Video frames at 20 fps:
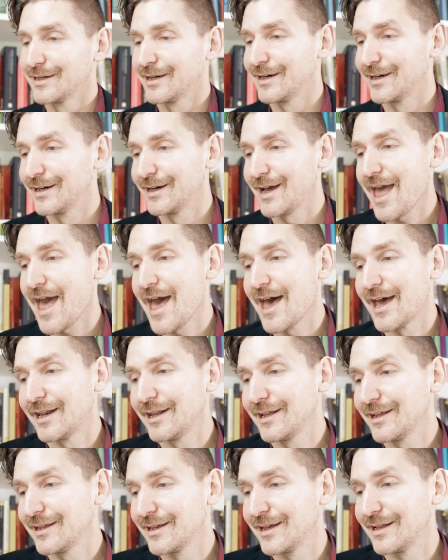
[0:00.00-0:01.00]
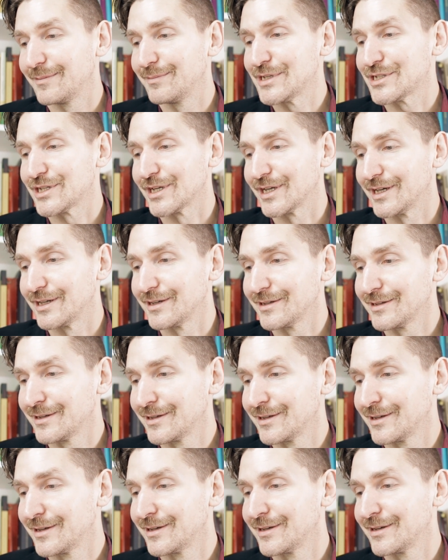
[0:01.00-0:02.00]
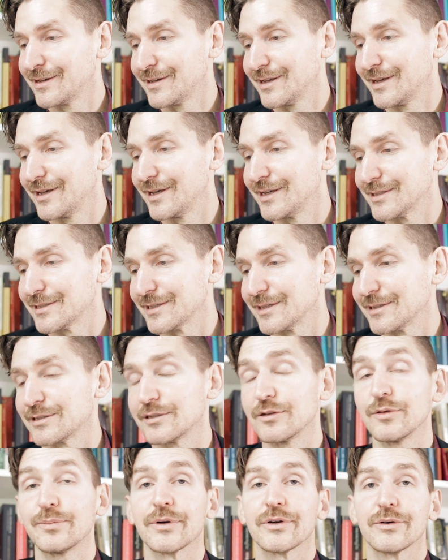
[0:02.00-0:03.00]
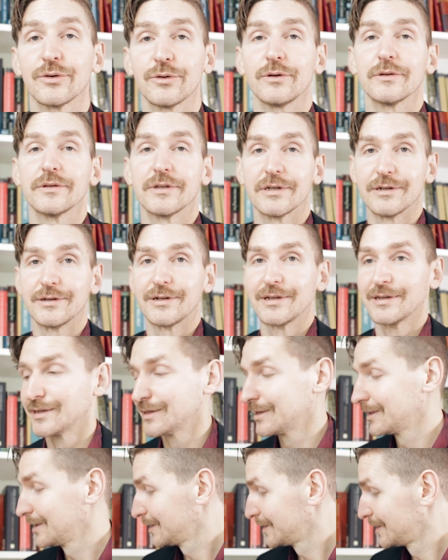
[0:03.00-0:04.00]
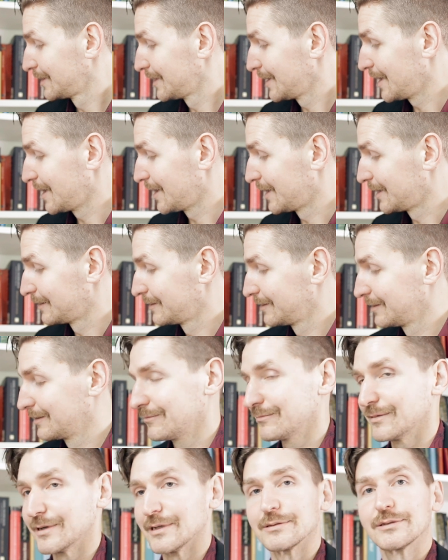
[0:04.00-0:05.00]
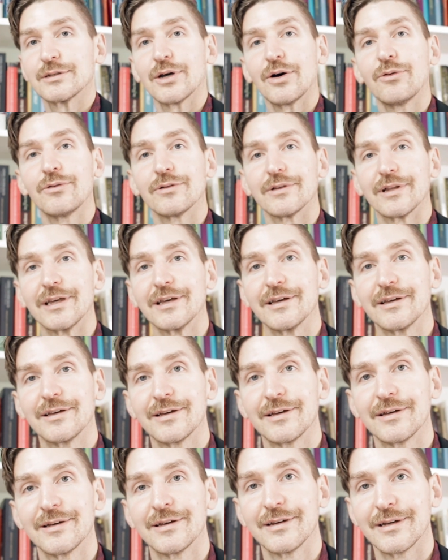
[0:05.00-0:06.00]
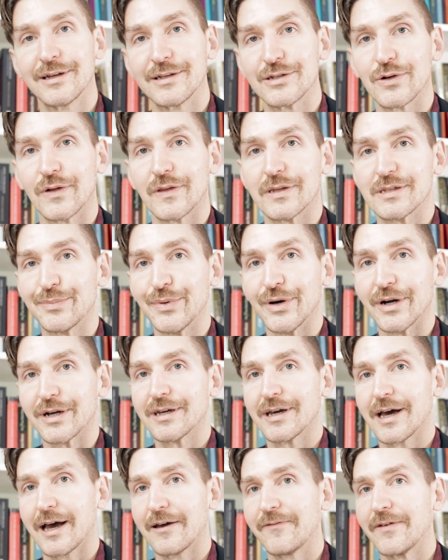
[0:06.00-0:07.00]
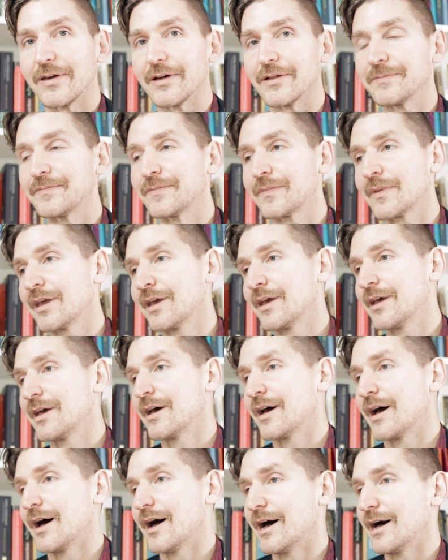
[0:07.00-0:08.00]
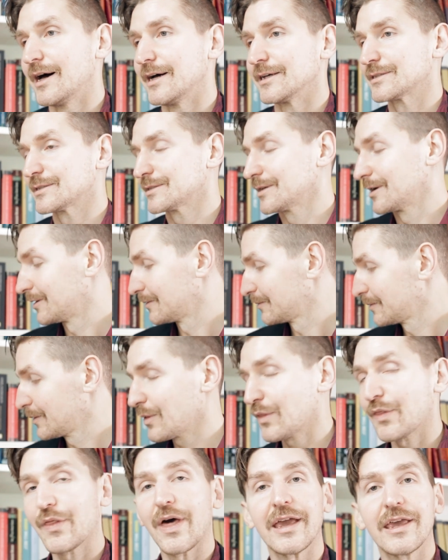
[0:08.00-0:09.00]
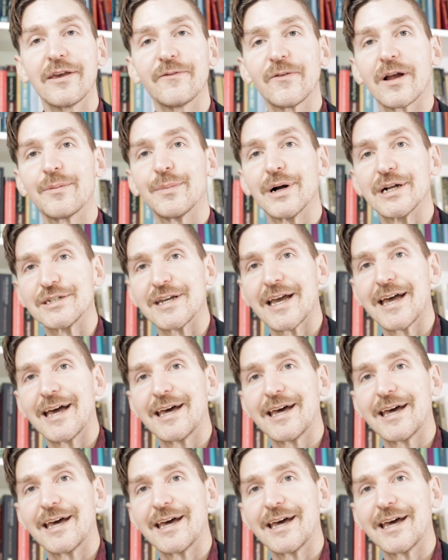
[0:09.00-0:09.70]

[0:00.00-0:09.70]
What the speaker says: in Michigan is a super cool dude and will totally enjoy this book, I feel. So thank you very much,